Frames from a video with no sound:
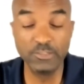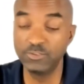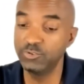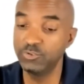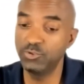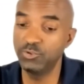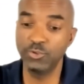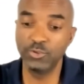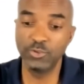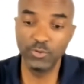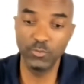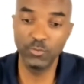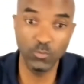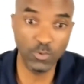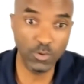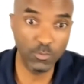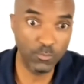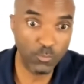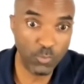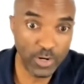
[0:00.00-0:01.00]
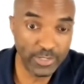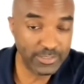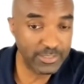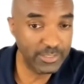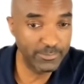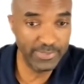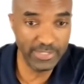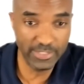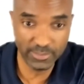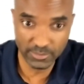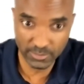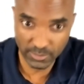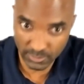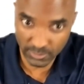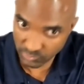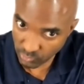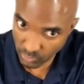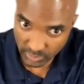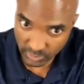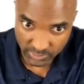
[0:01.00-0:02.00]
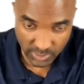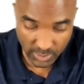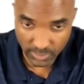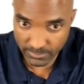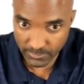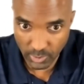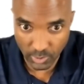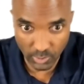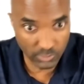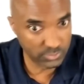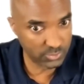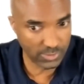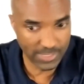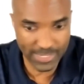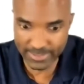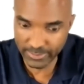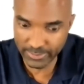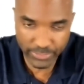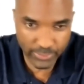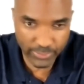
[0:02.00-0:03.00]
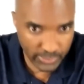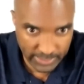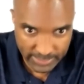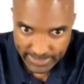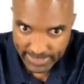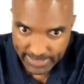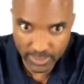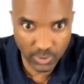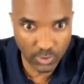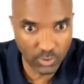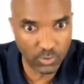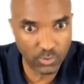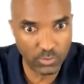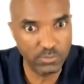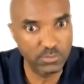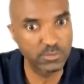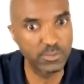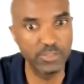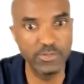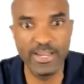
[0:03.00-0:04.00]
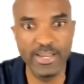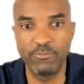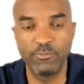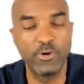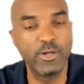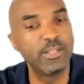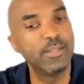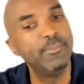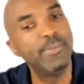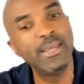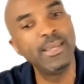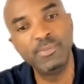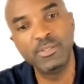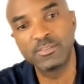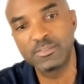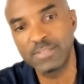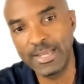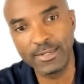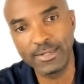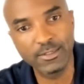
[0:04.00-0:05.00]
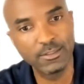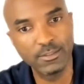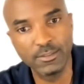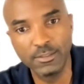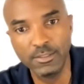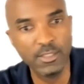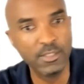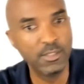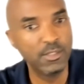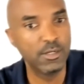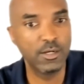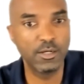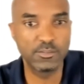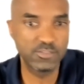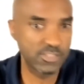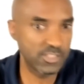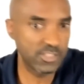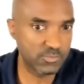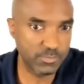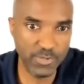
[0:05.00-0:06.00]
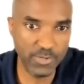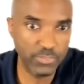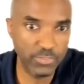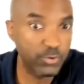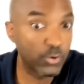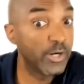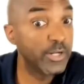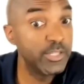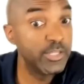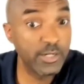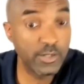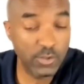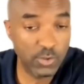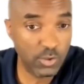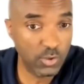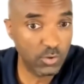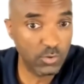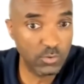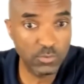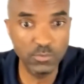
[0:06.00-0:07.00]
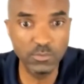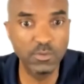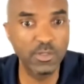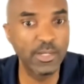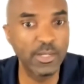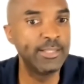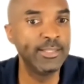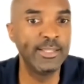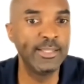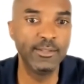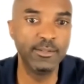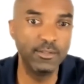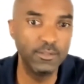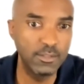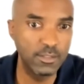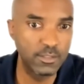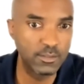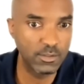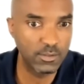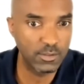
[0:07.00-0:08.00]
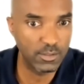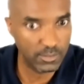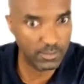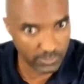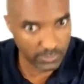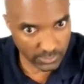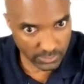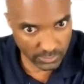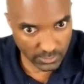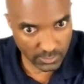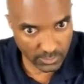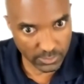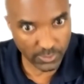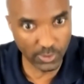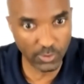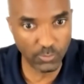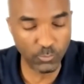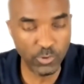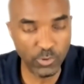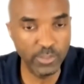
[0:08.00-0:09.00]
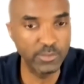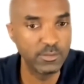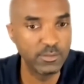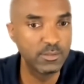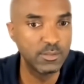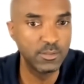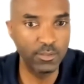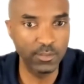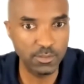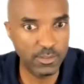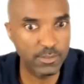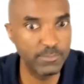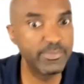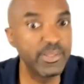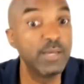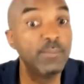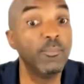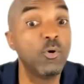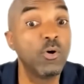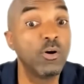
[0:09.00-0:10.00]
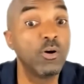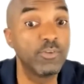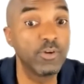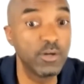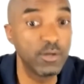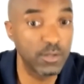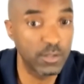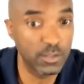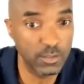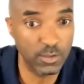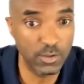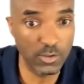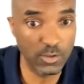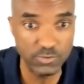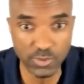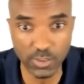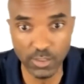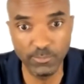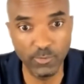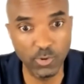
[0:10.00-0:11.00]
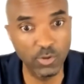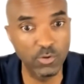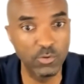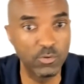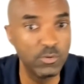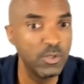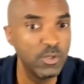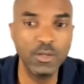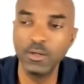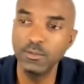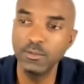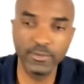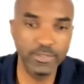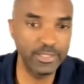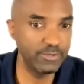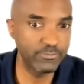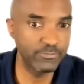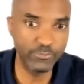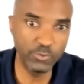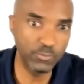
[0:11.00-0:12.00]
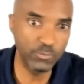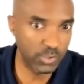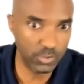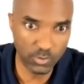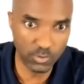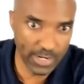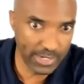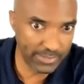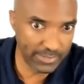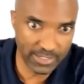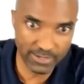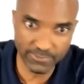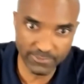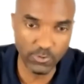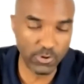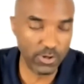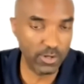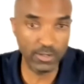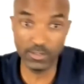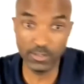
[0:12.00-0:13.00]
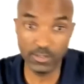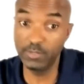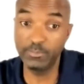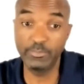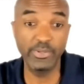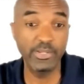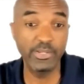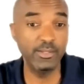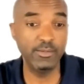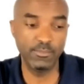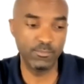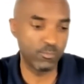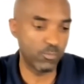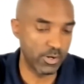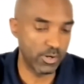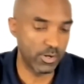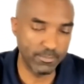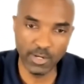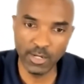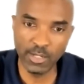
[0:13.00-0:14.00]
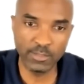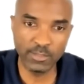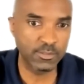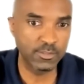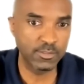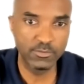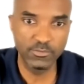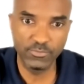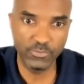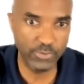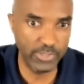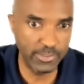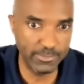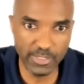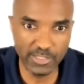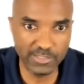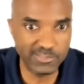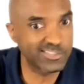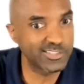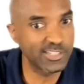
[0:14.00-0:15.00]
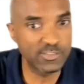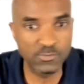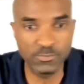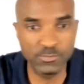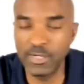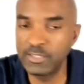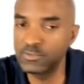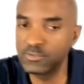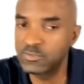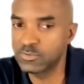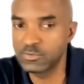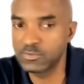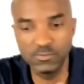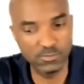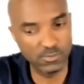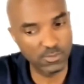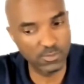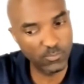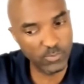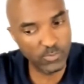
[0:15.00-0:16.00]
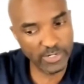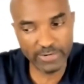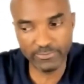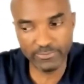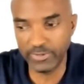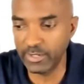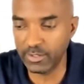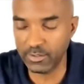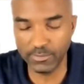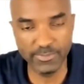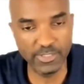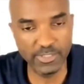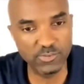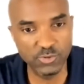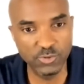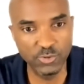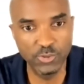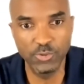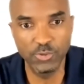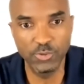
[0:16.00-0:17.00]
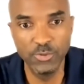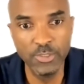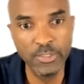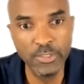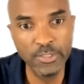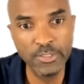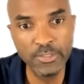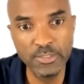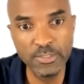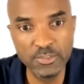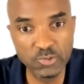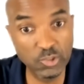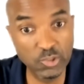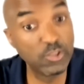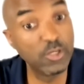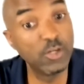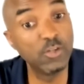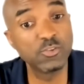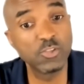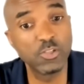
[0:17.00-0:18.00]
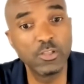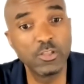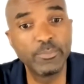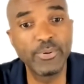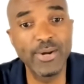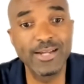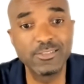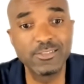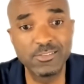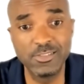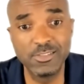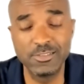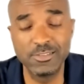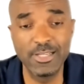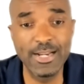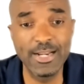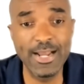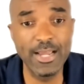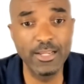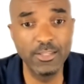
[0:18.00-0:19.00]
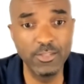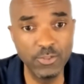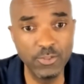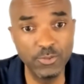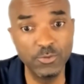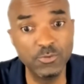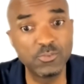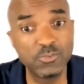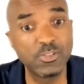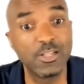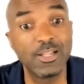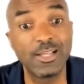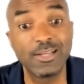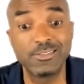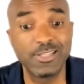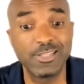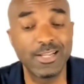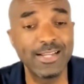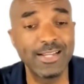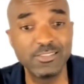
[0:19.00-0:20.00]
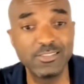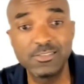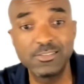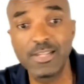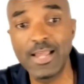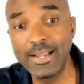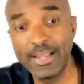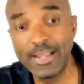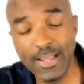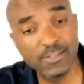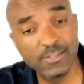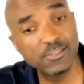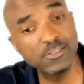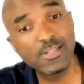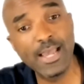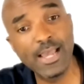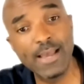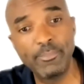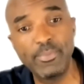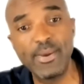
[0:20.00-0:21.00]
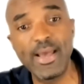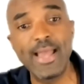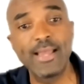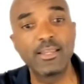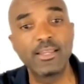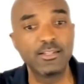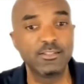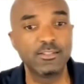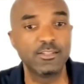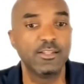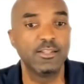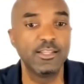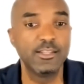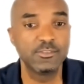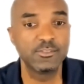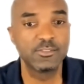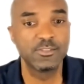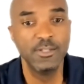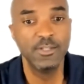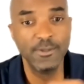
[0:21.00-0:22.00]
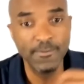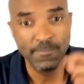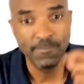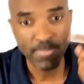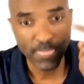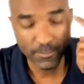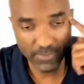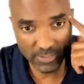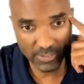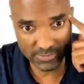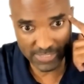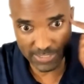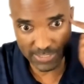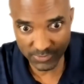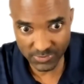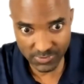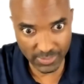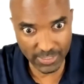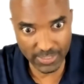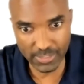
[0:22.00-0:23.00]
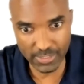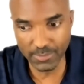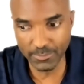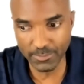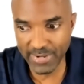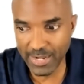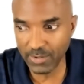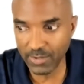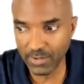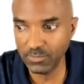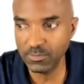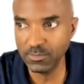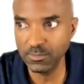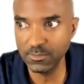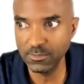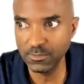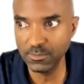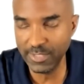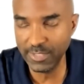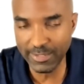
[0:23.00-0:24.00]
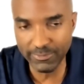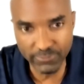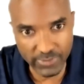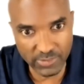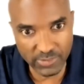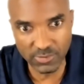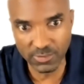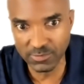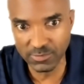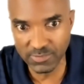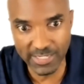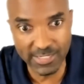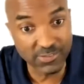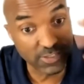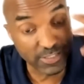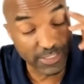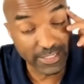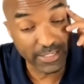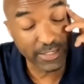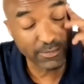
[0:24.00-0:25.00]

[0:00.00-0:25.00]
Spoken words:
So you can do, one could be a short-term goal, so like a 30-day goal. Then you have one that maybe is like a 6-month or a year goal. And then the third one can be more of a long-term goal. If you want to go out that far, it could be 1 month, 3 months, 6 months, whatever increments you do. So those are the practices that I used. And like I said, I just got back into this because I was thinking about that visualization, and